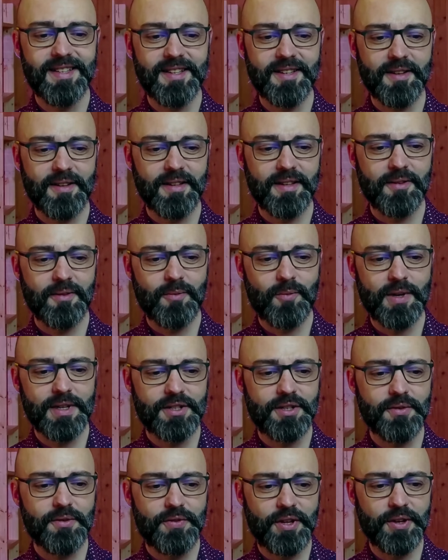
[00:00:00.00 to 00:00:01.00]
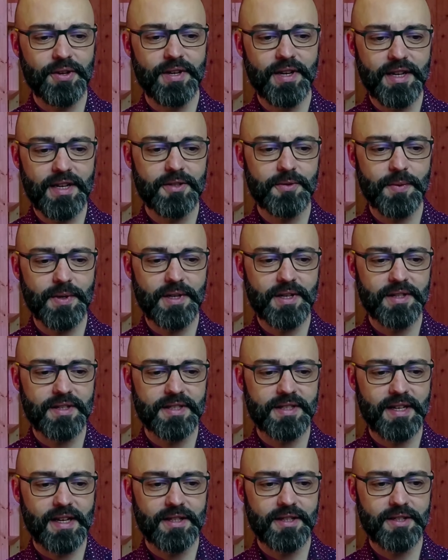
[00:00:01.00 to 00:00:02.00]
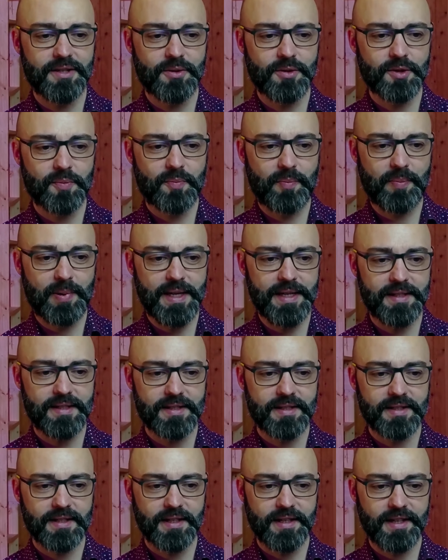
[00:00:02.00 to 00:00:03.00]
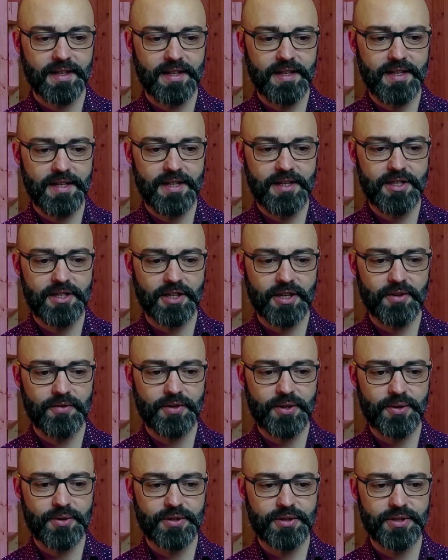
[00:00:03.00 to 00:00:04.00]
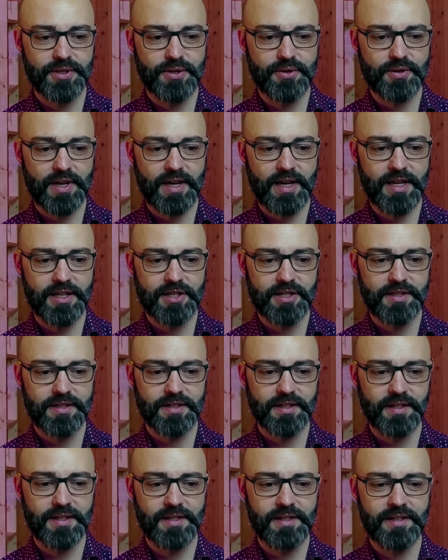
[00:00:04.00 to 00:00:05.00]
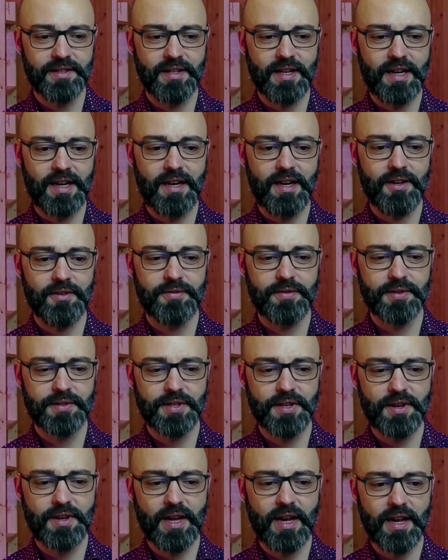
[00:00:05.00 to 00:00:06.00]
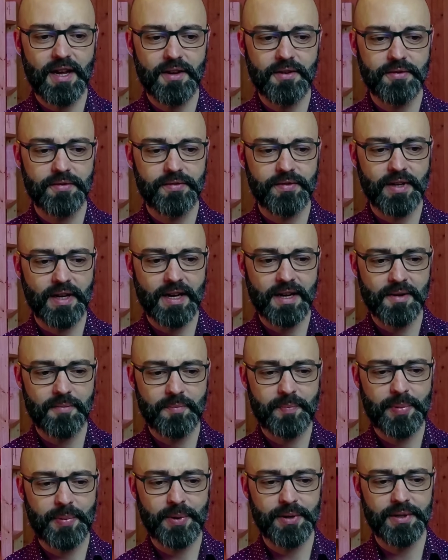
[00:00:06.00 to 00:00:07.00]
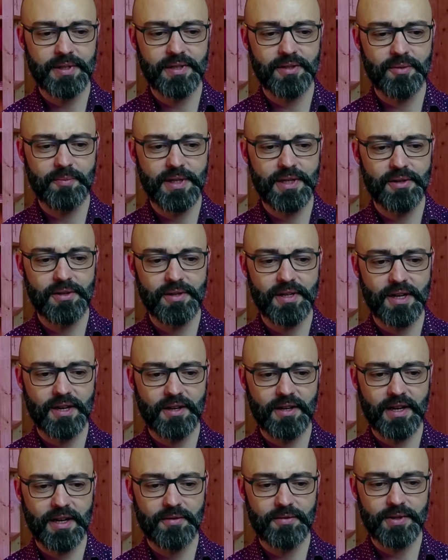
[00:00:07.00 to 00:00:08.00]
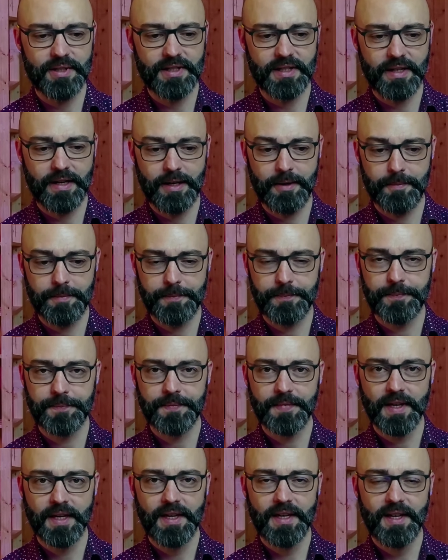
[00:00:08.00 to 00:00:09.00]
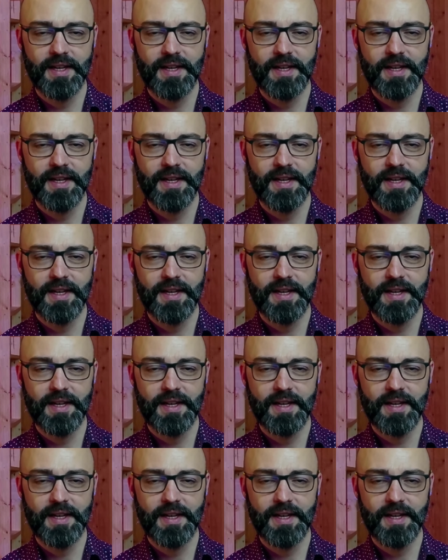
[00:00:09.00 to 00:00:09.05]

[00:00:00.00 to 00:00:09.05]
And once you've done this, we could start to split each of those new edges in half. So you have a point in the middle now every time.